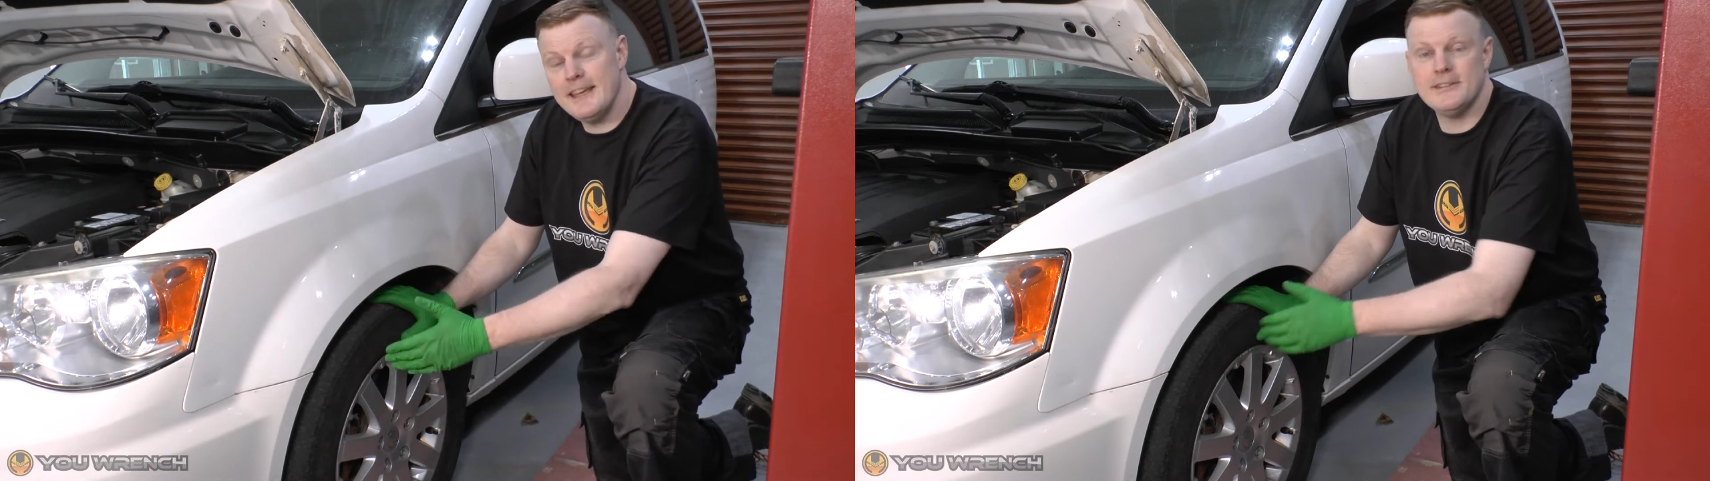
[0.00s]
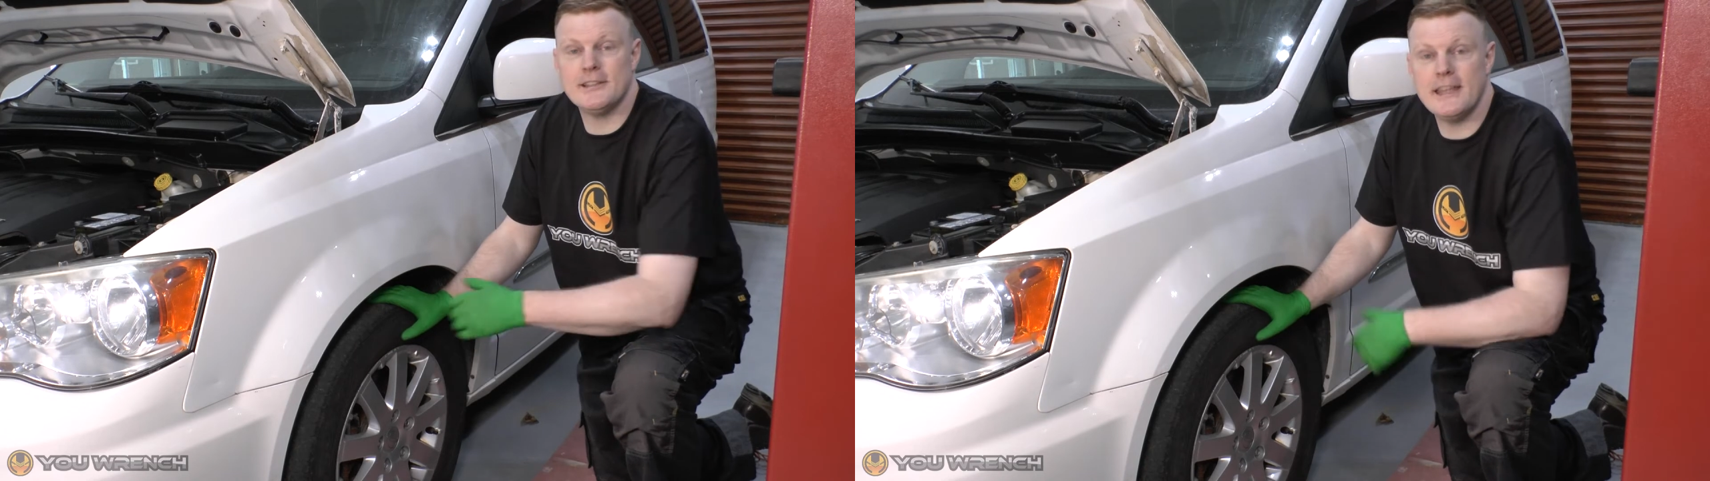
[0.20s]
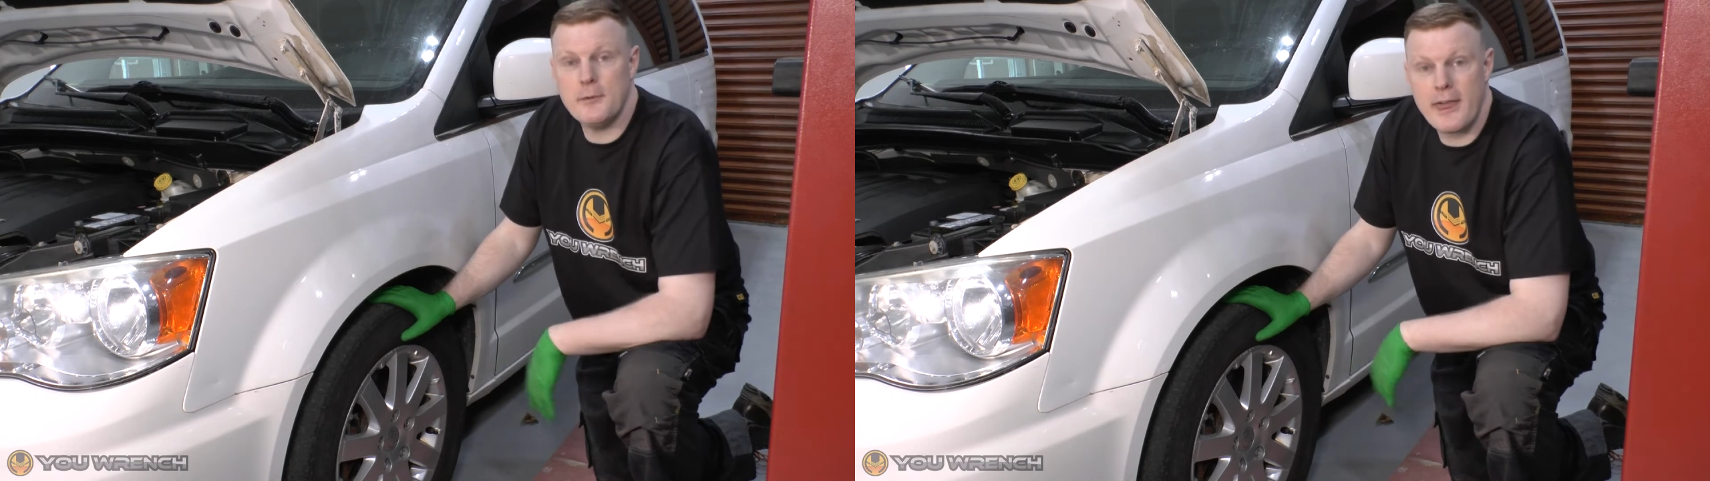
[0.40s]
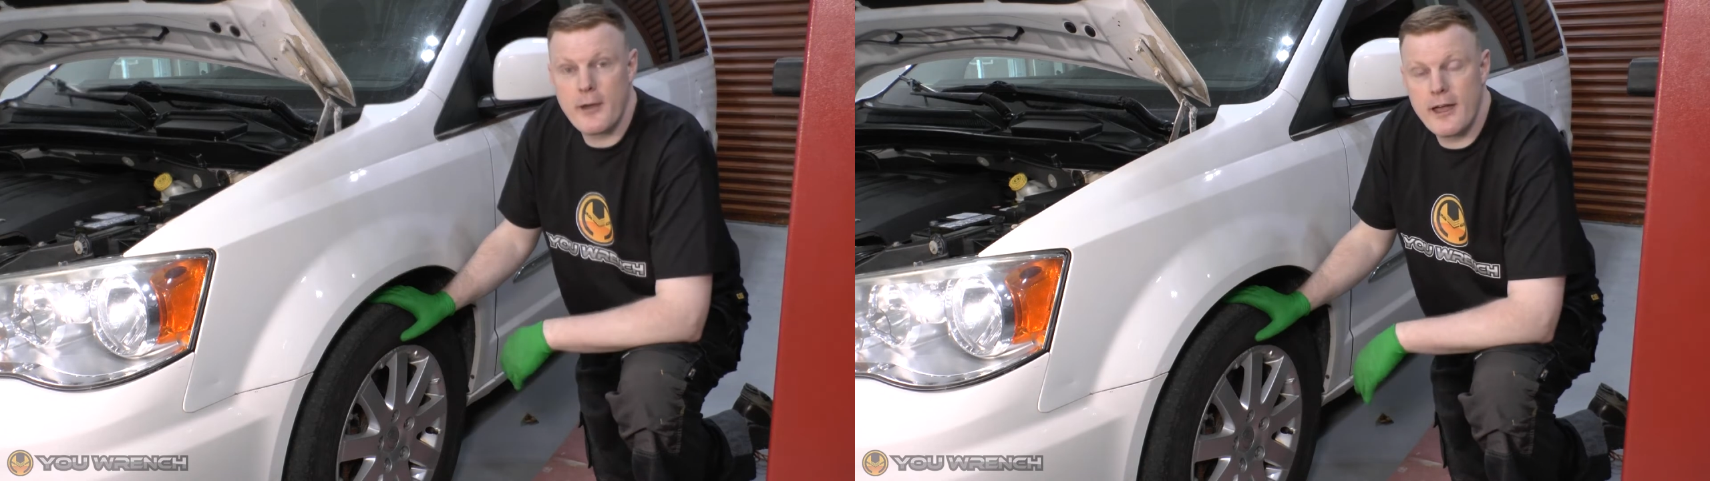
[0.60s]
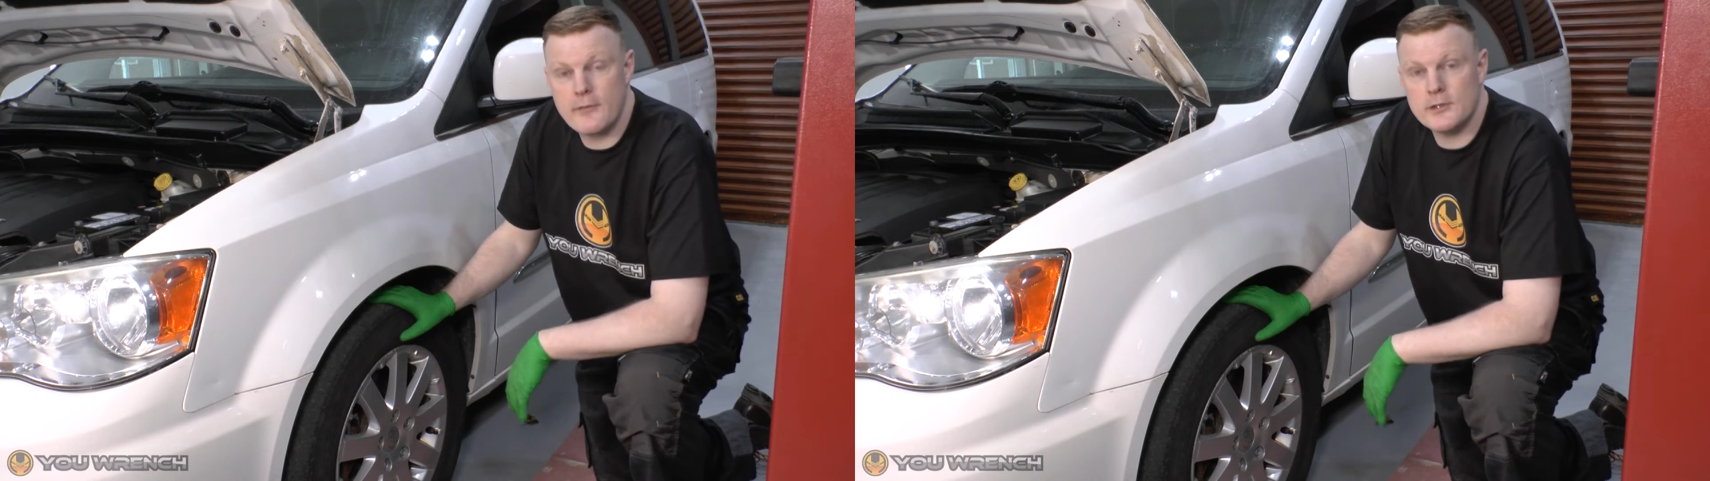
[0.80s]
easily
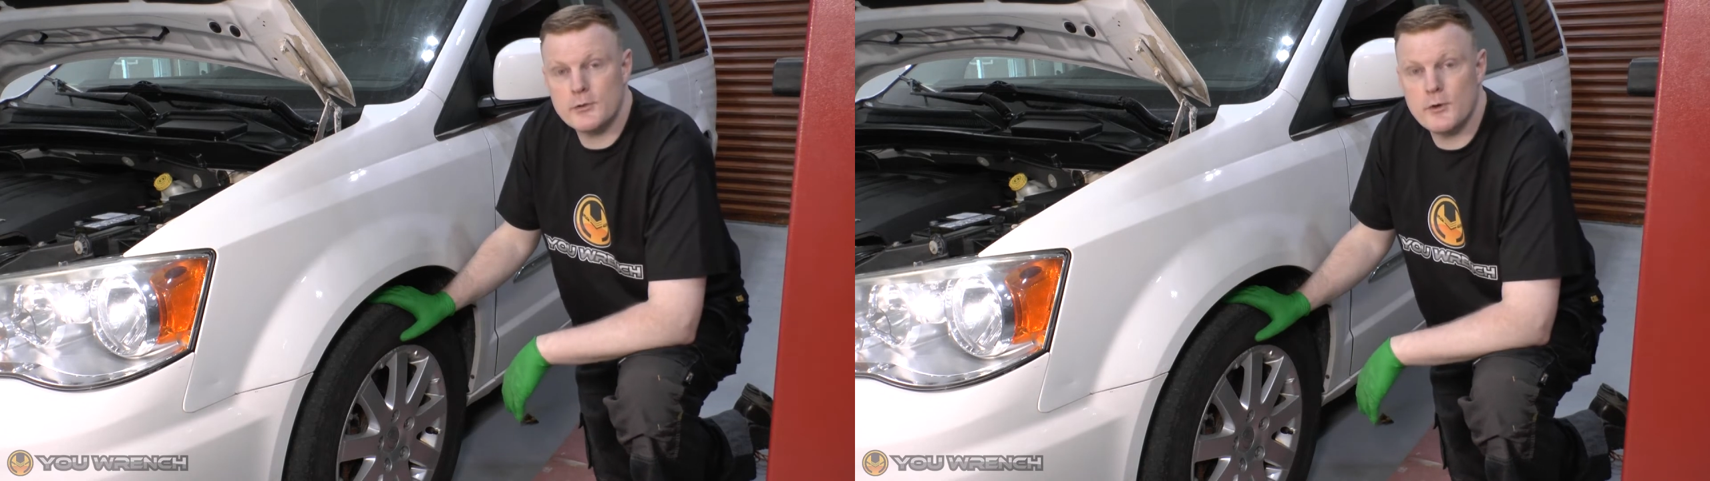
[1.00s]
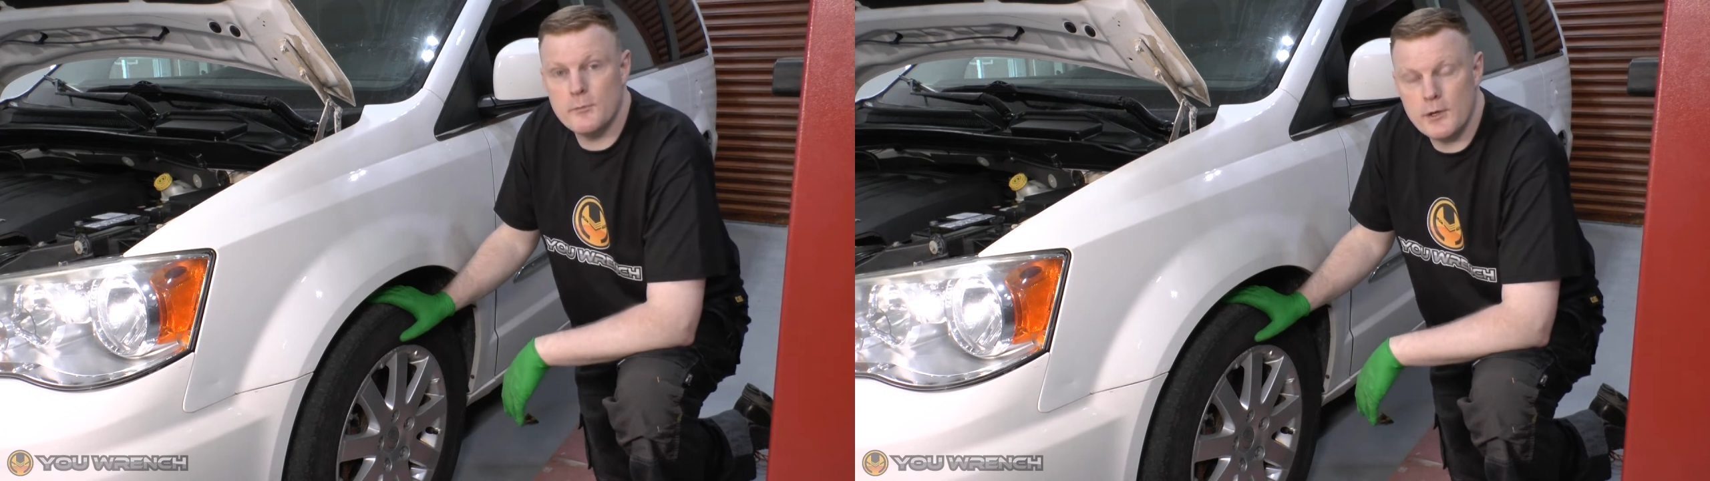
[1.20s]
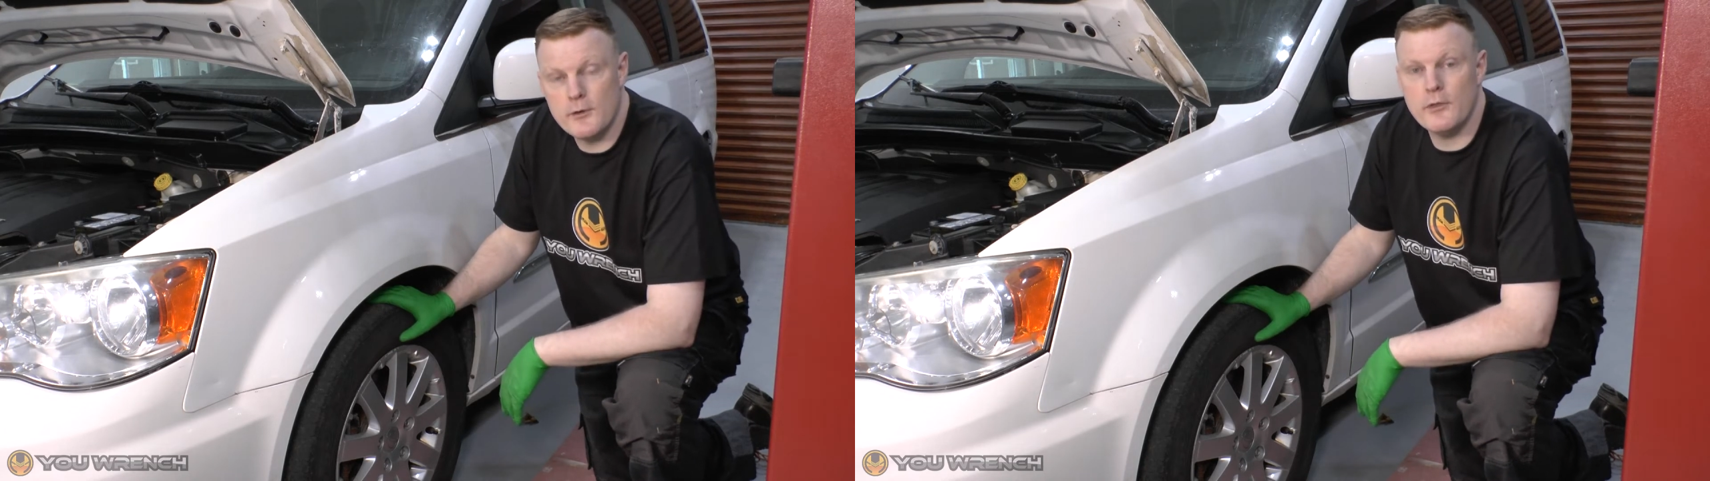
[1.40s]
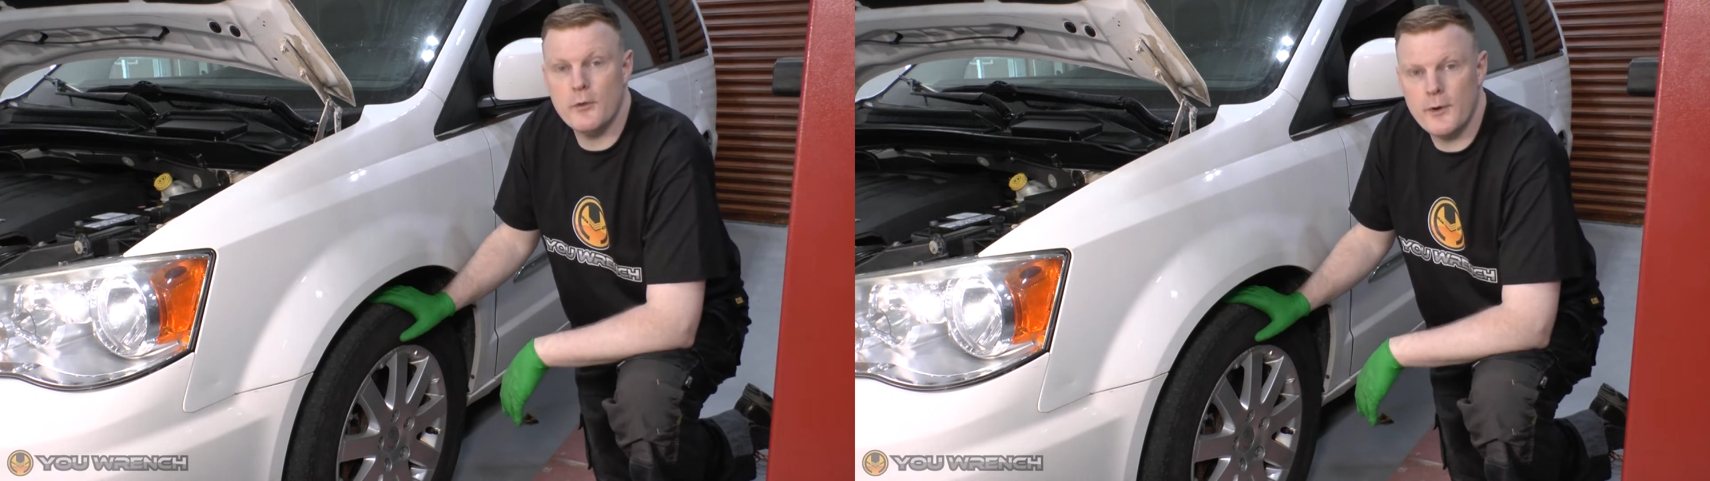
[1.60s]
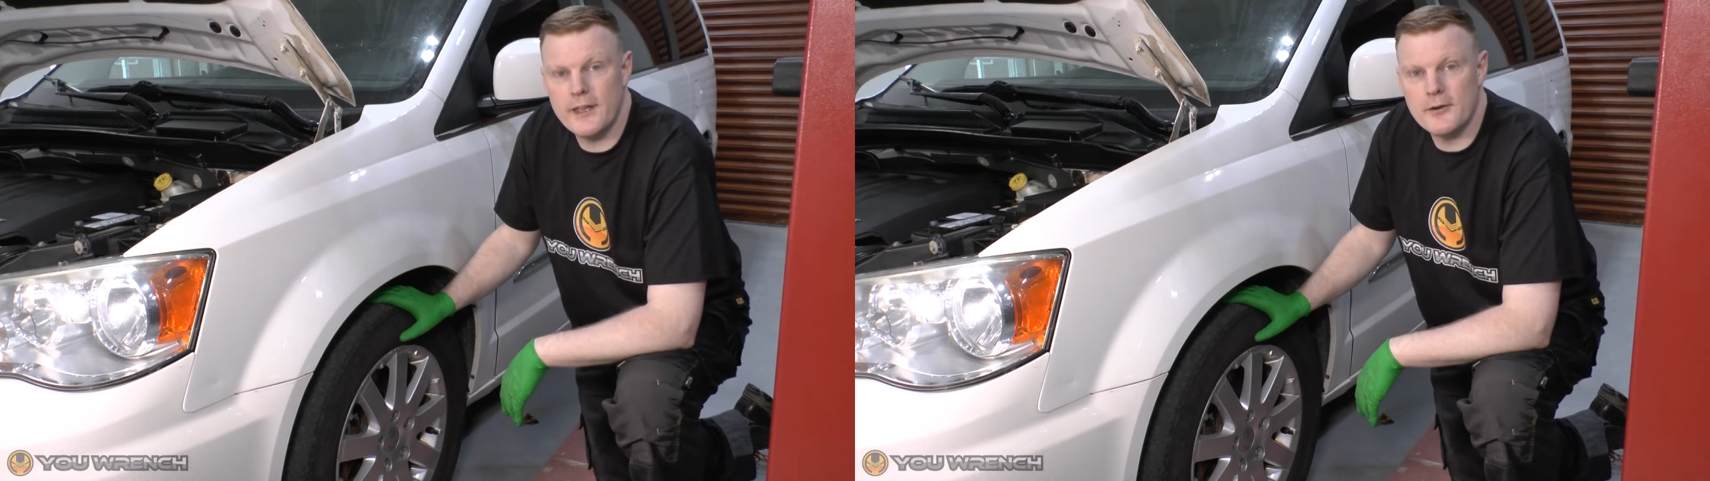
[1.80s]
without having to remove
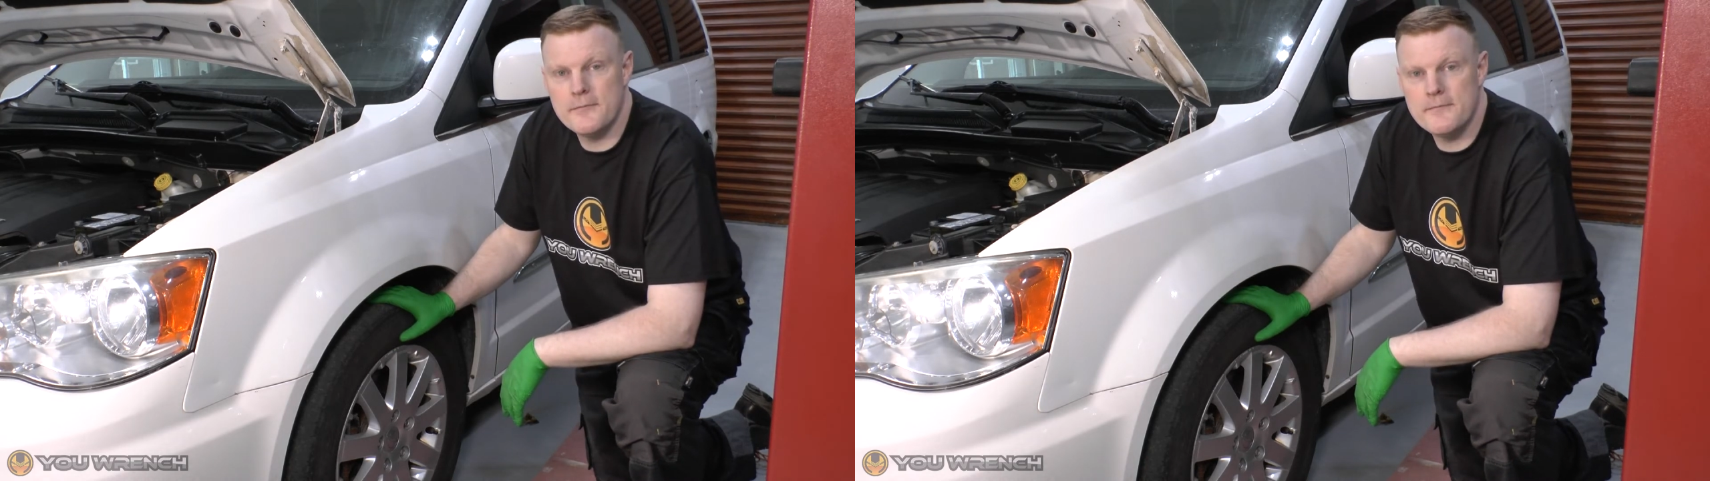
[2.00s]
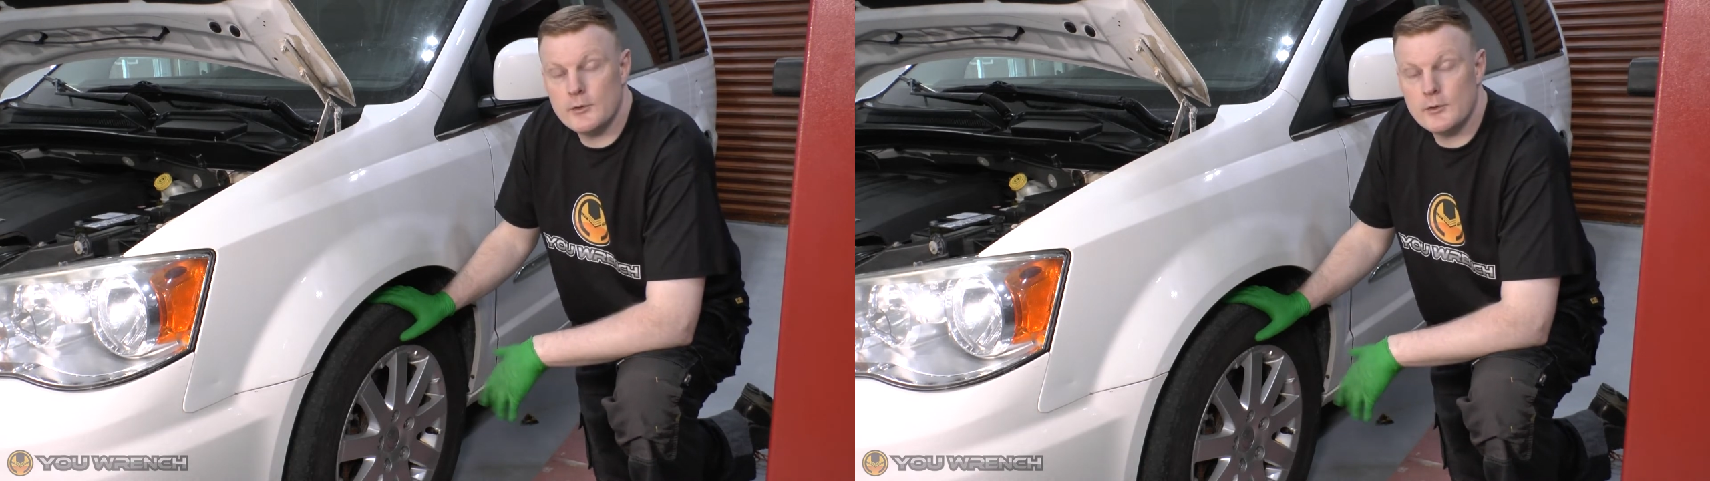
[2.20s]
the wheel.